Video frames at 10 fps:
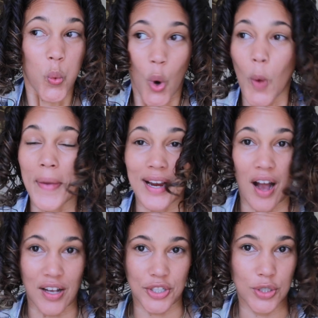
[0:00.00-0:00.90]
Oh my
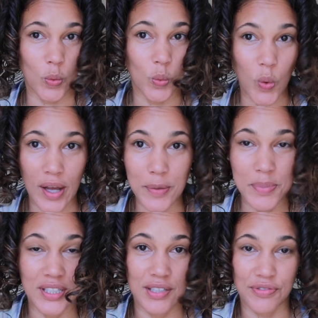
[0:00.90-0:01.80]
gosh, what a
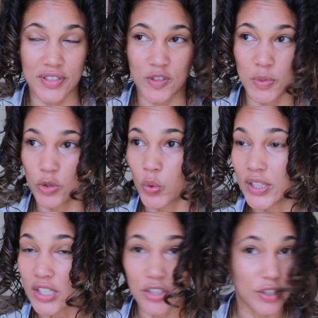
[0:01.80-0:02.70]
big difference
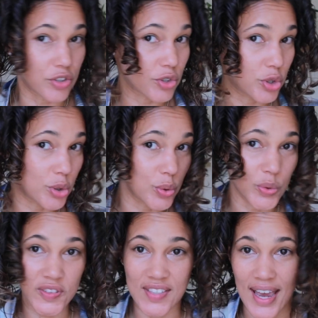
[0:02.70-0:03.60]
between the
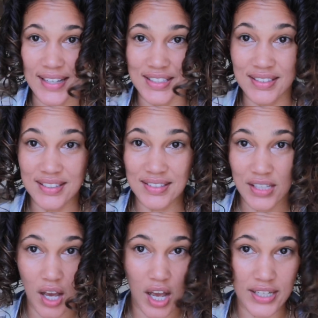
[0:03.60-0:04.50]
two sides. This is
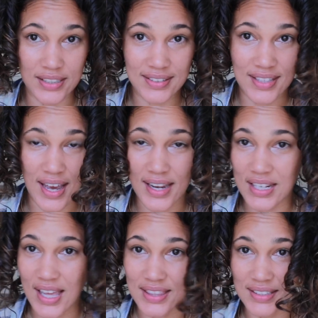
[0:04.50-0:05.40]
the honey side
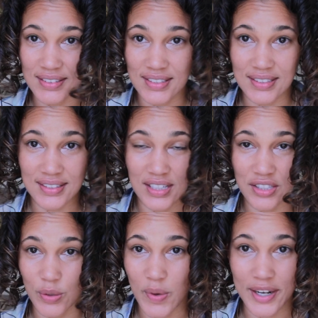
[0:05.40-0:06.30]
and this is
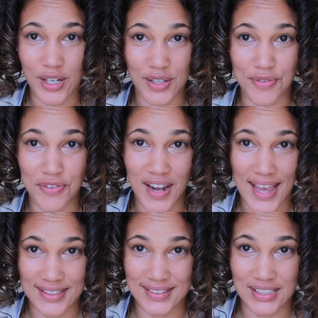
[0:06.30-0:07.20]
the regular
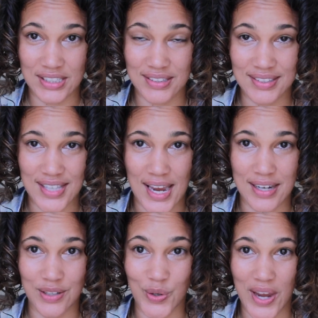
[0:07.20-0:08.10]
flaxseed
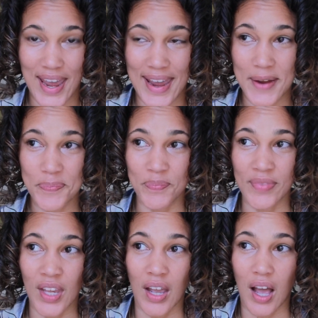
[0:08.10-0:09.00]
side, okay?
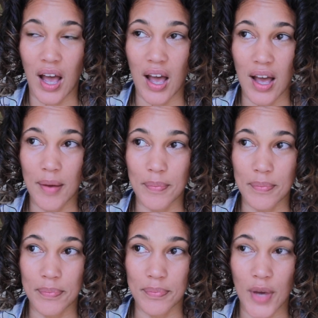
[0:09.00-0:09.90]

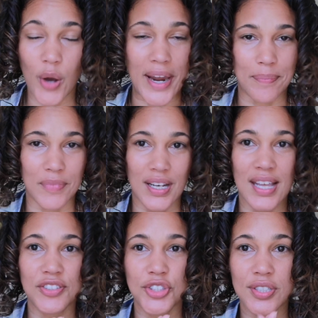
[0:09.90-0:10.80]
Okay,
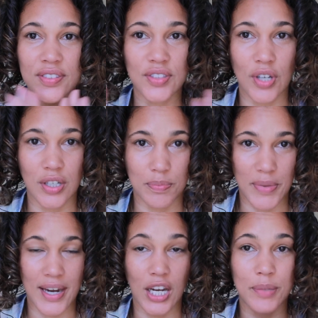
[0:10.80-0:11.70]
let's just start
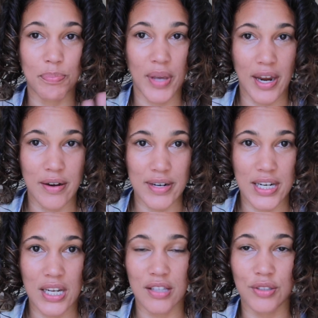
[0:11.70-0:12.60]
by
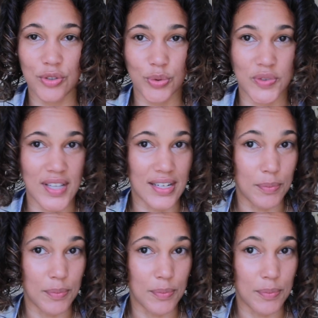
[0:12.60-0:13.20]
comparing the two sides.